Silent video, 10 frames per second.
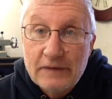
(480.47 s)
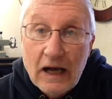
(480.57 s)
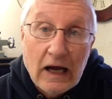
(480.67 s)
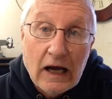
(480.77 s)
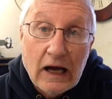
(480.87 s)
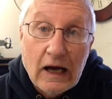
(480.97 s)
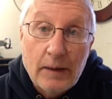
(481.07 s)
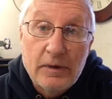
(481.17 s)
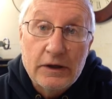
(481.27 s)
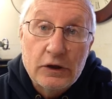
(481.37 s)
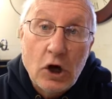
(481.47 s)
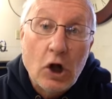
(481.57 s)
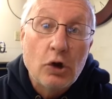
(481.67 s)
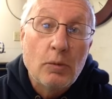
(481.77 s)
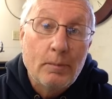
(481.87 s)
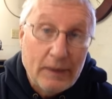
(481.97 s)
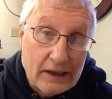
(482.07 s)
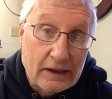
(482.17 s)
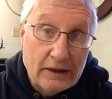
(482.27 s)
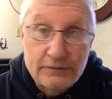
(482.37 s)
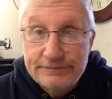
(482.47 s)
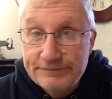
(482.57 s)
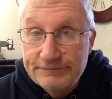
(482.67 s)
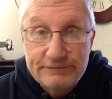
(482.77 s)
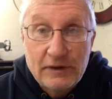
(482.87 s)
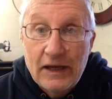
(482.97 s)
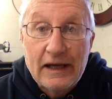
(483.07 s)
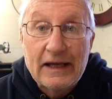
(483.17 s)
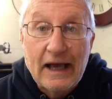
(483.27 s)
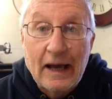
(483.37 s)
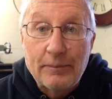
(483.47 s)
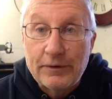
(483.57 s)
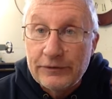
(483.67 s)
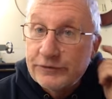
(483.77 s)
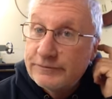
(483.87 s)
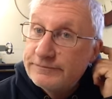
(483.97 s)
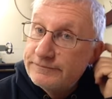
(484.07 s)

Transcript: I'm in column B. It happens.